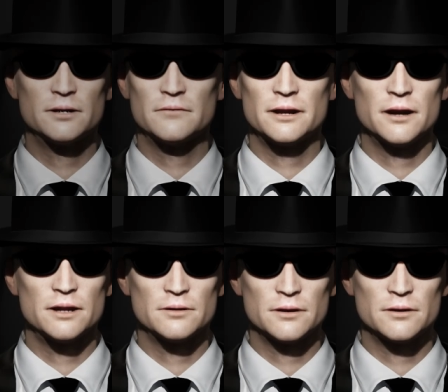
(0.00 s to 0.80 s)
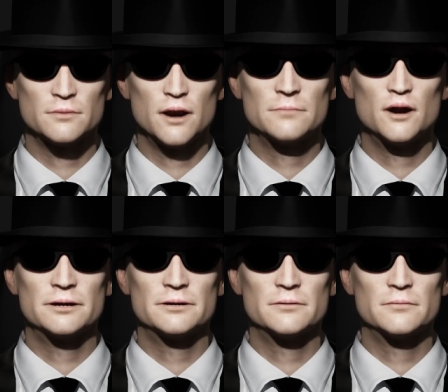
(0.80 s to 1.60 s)
investigated the
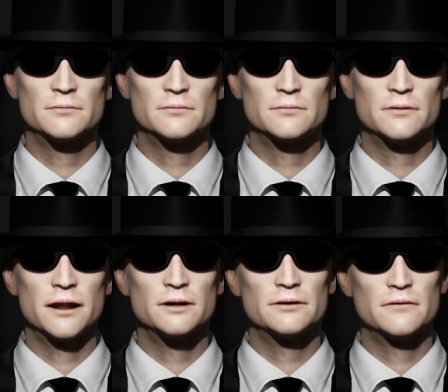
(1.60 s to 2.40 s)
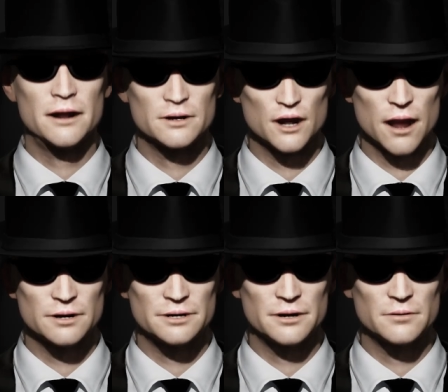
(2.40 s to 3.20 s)
property and
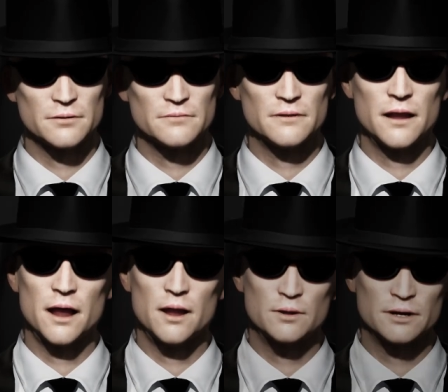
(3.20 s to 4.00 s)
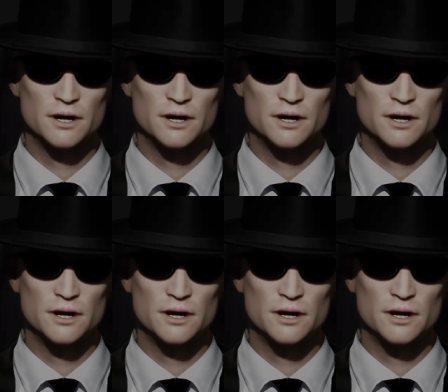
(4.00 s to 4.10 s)
eventually found